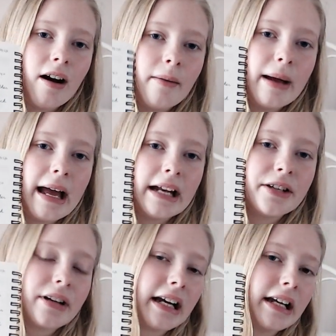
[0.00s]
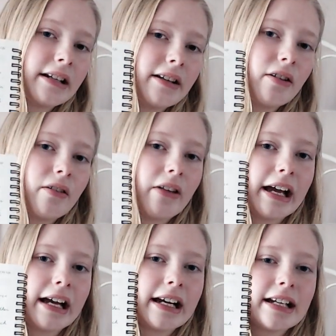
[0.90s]
and you get
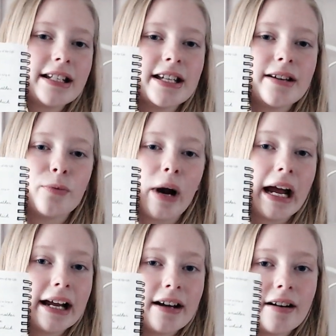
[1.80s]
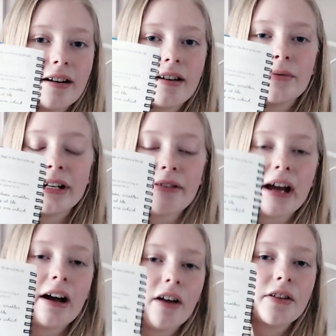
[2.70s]
to rewrite
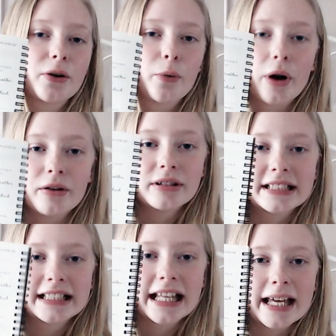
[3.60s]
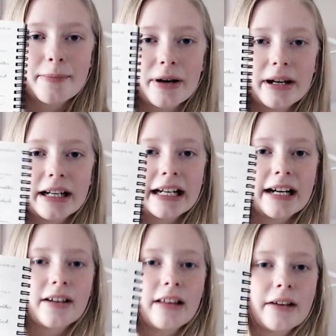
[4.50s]
all the quotes that they put in here.
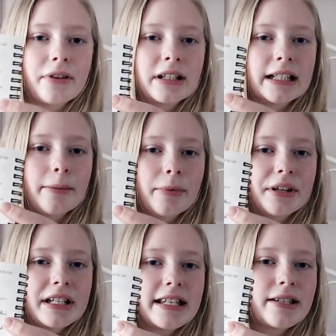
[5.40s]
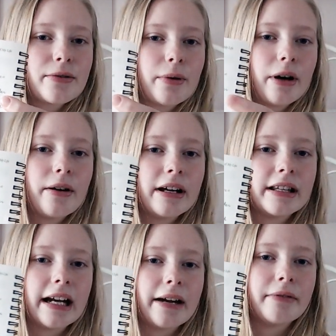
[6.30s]
For example, this is a quote, and then
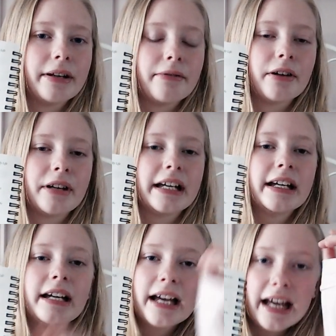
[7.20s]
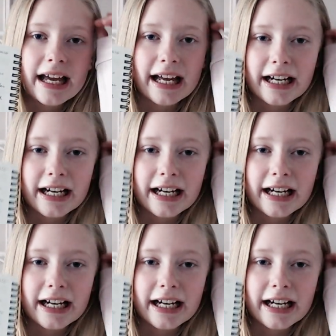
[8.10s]
I rewrote it in